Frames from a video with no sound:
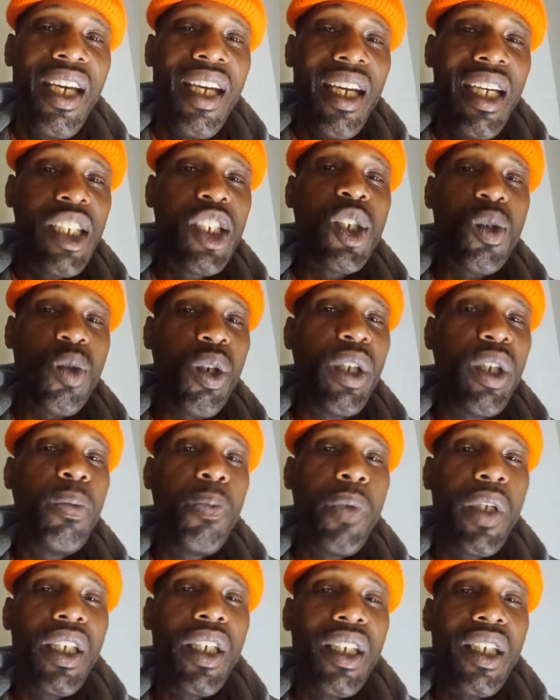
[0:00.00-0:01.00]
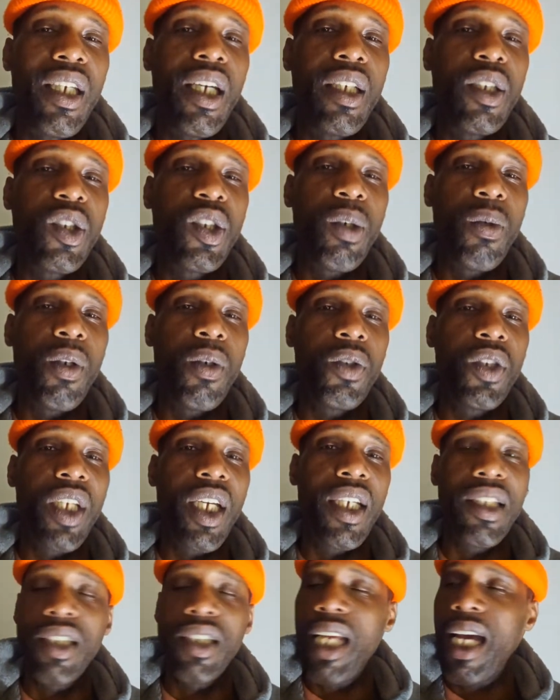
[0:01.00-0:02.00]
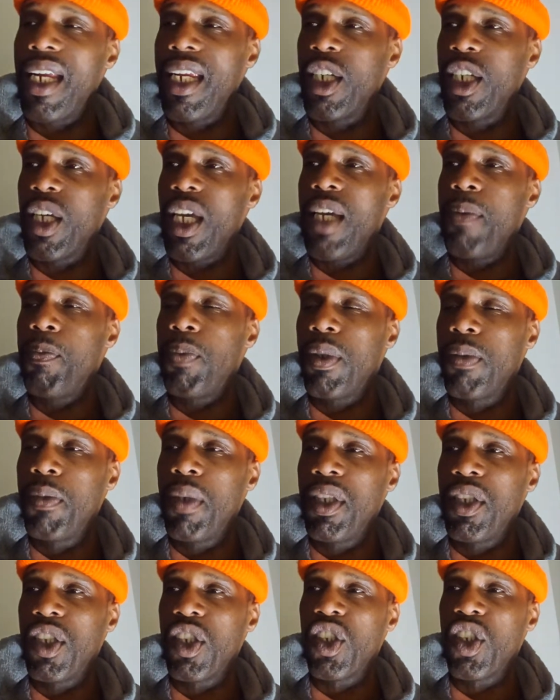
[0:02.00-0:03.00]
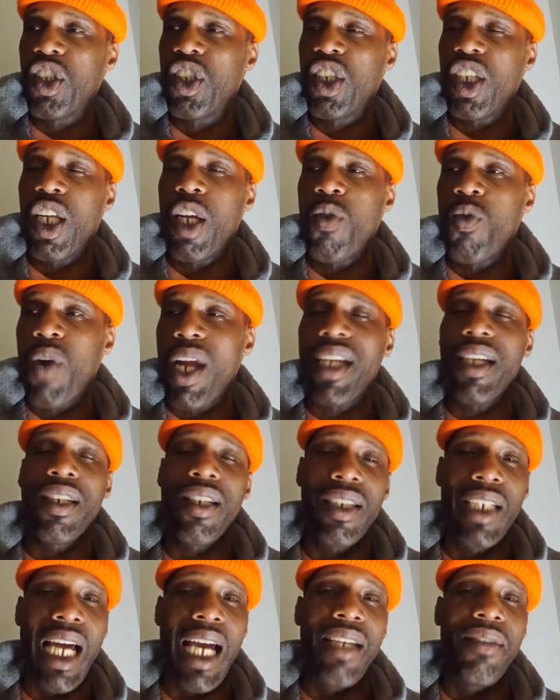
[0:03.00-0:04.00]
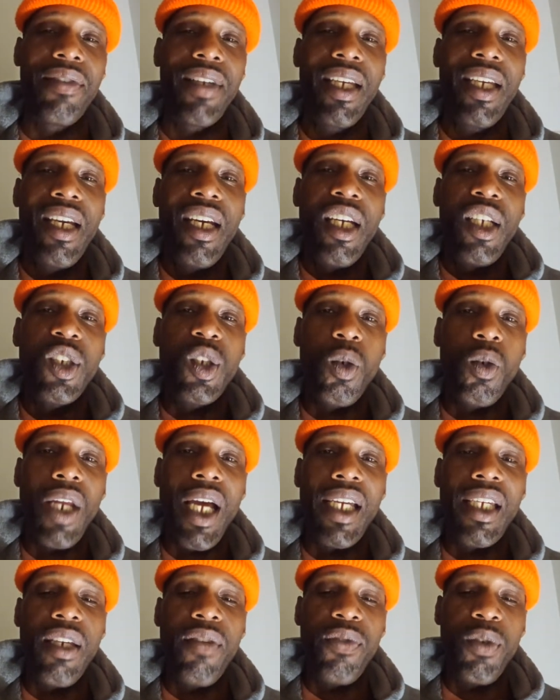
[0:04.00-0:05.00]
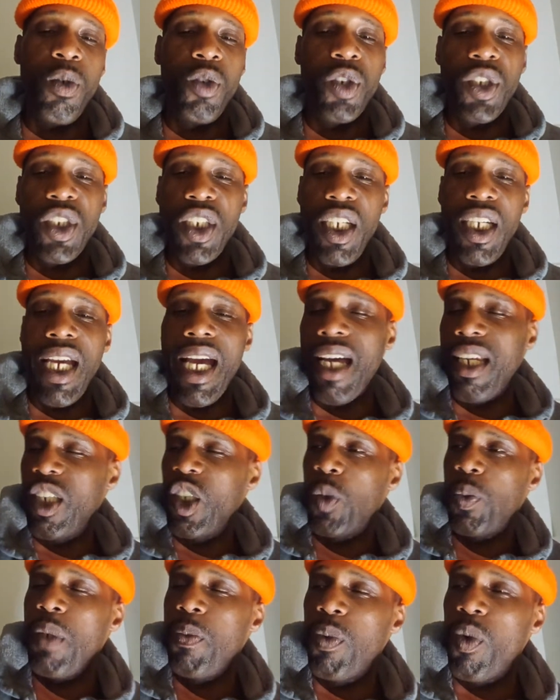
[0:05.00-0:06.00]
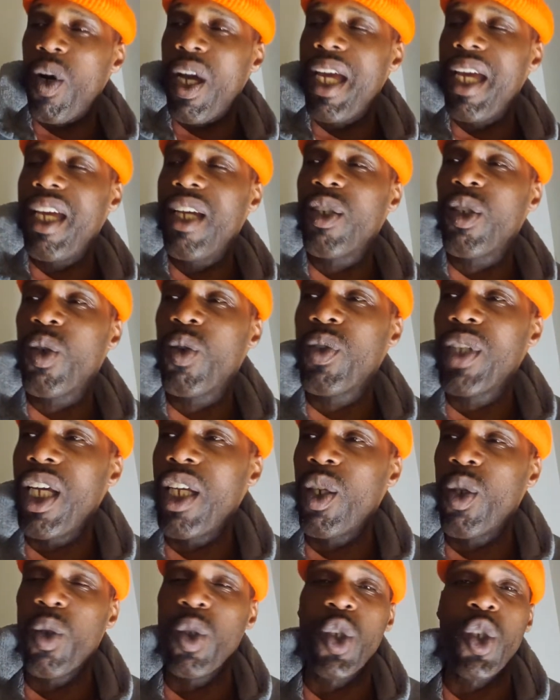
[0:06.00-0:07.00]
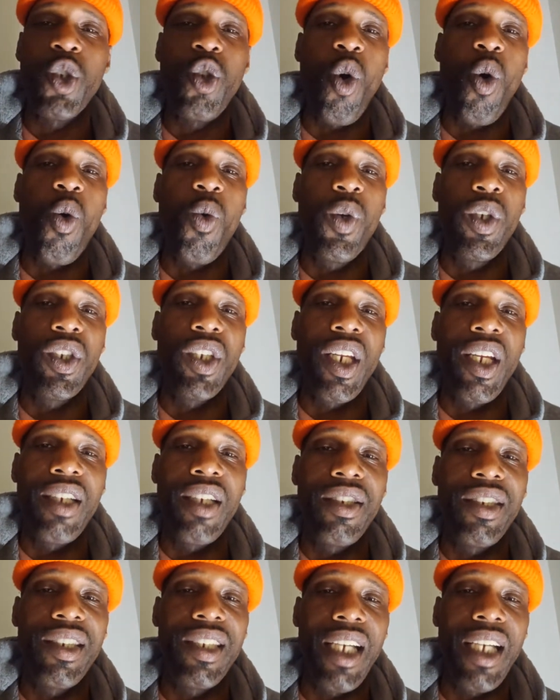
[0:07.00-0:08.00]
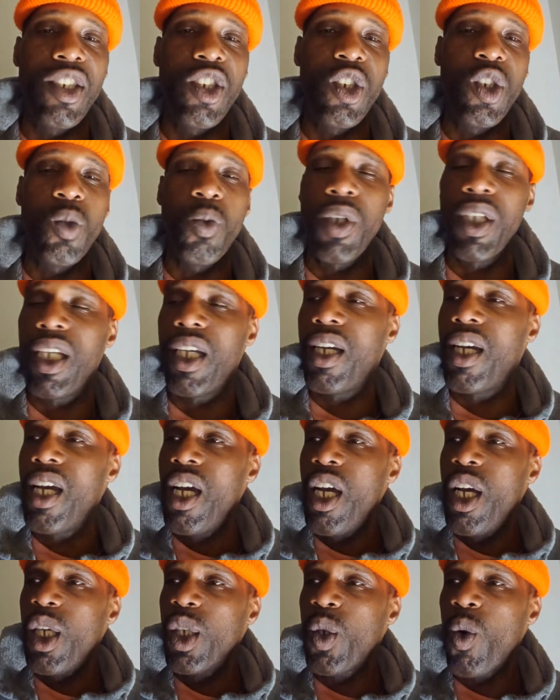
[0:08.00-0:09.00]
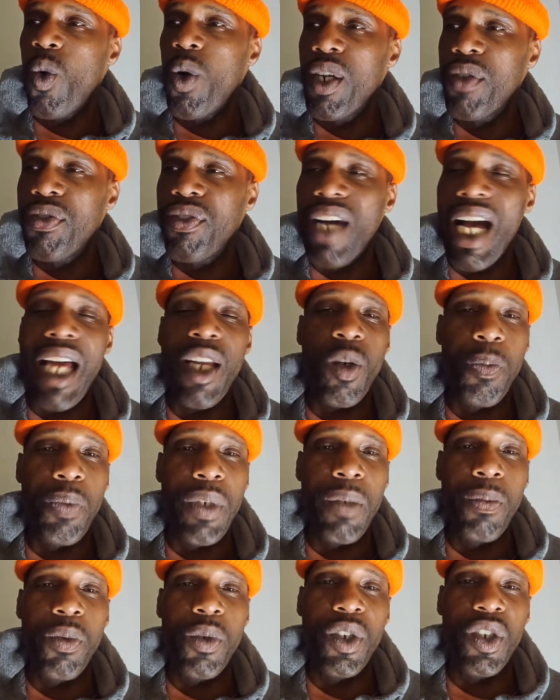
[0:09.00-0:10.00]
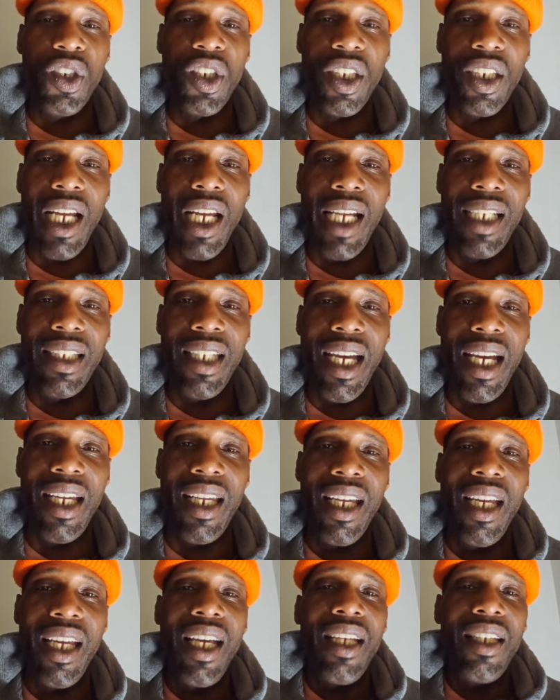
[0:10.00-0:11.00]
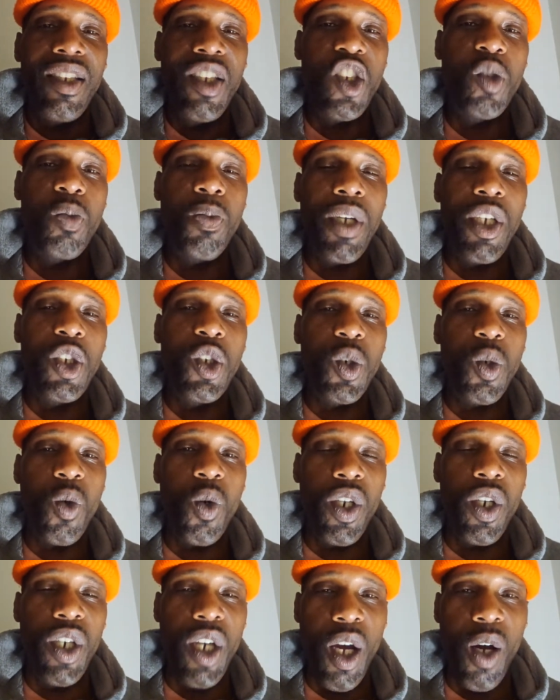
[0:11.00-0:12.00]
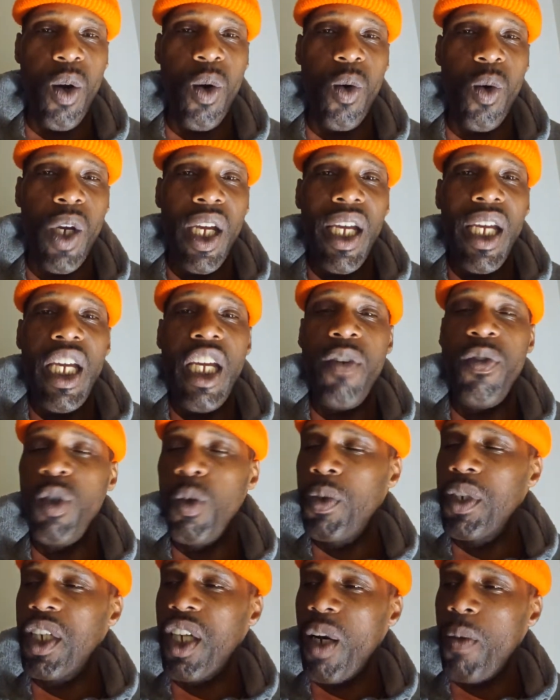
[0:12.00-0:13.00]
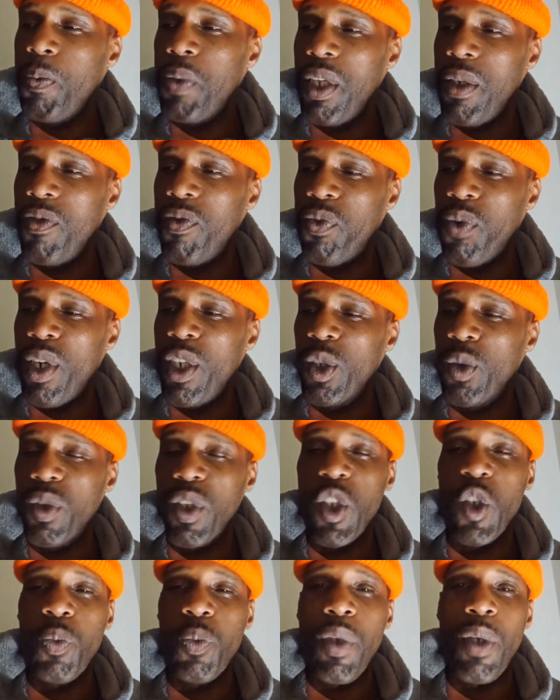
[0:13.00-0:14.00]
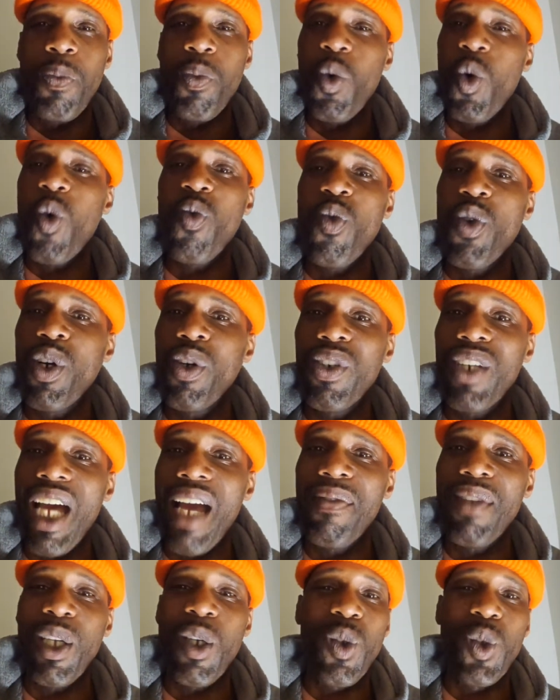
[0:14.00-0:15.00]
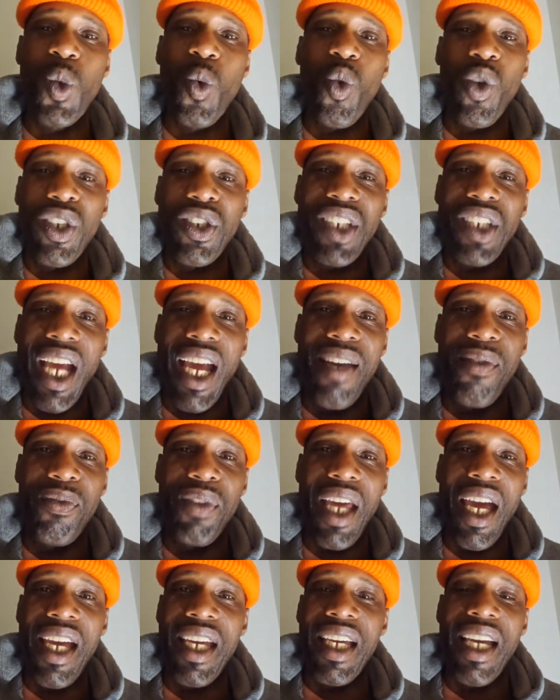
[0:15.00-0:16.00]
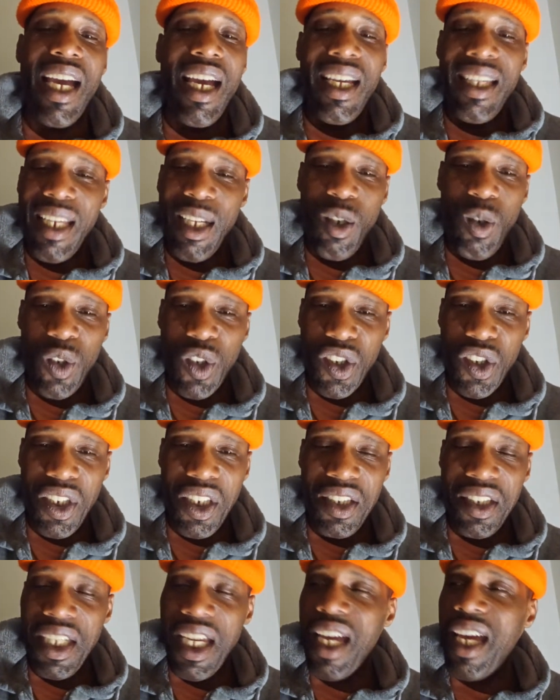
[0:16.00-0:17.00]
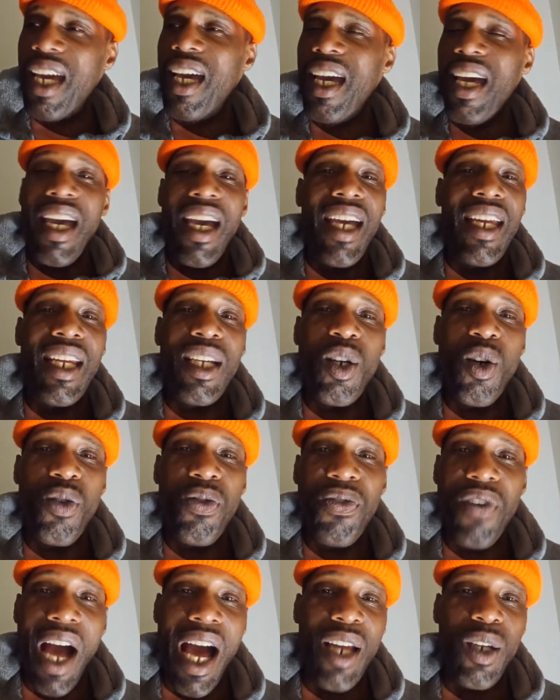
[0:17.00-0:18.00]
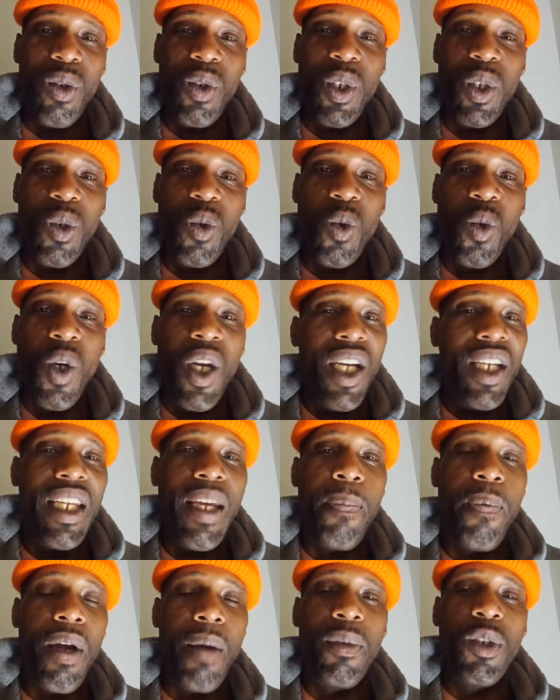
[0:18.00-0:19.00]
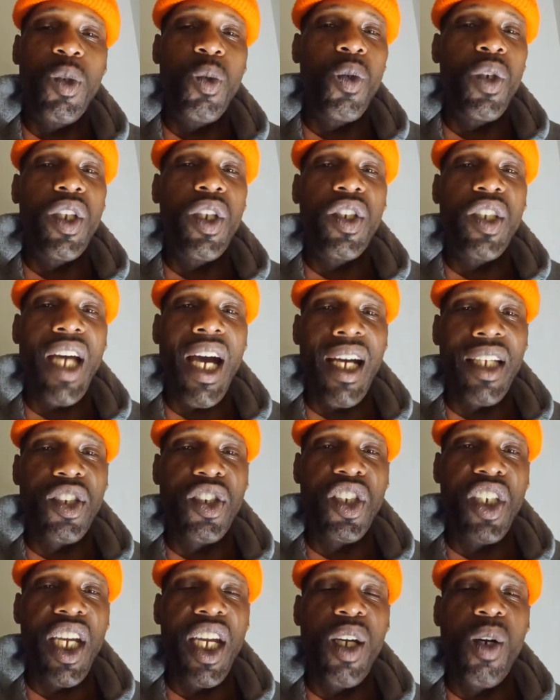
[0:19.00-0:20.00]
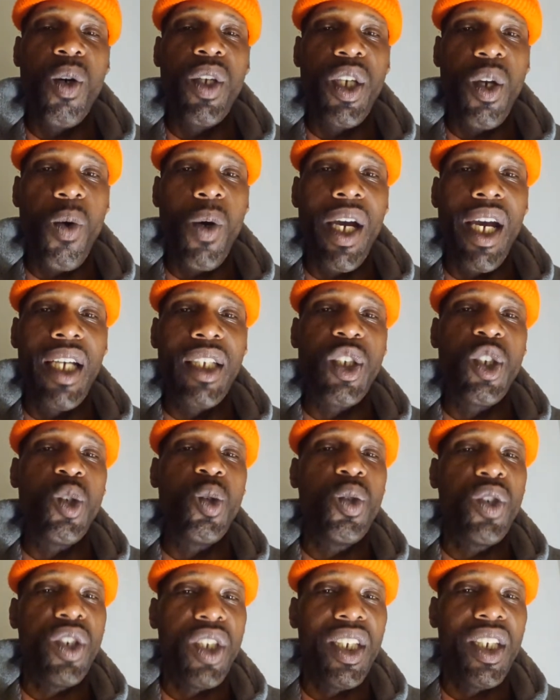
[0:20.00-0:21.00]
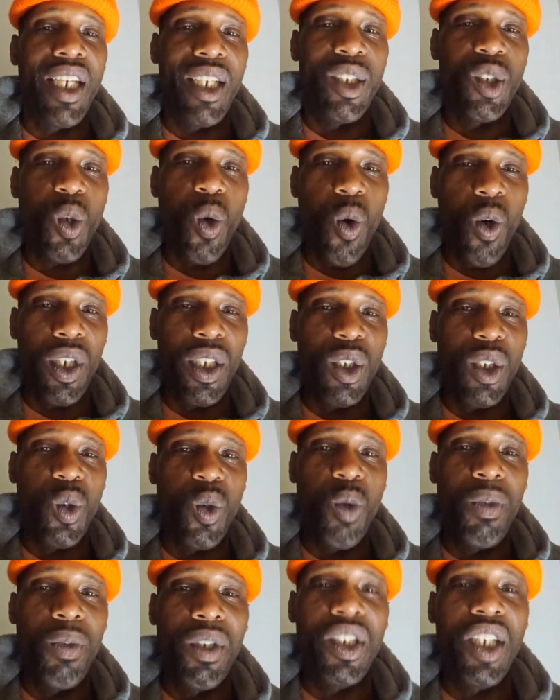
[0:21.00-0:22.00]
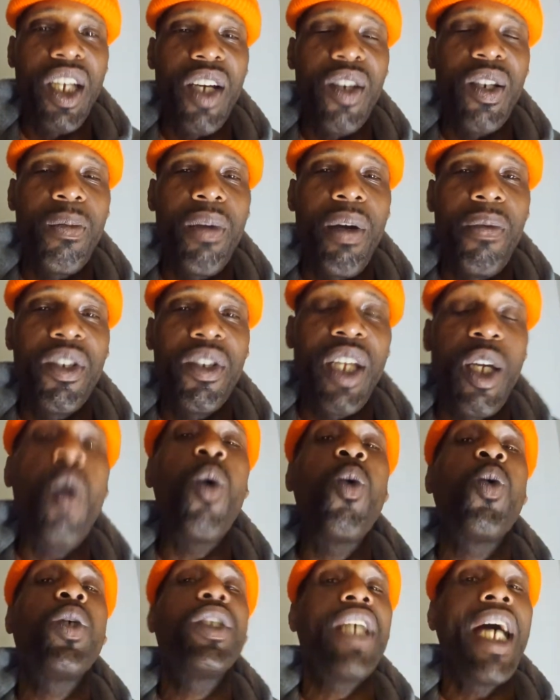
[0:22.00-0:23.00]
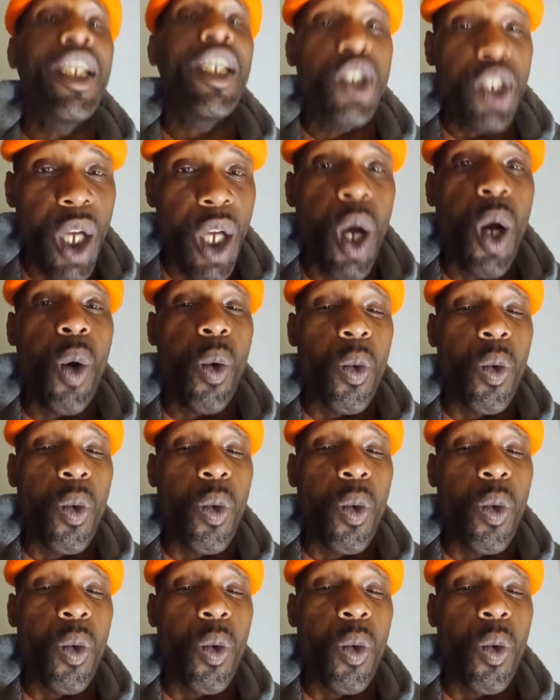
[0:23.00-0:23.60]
It's creepy. You understand what I'm saying? Because now they implement this into their regular life. So, like, if you see how these people handle their little stories and their sessions where they're going to follow people and shit like that, just make sure and know if you become friends with these people in real life, they're going to do the same thing. They're going to sit there and they're going to follow you. They probably doing a dossier on your ass as you sitting there talking to them and telling them everything. Oh, is that so?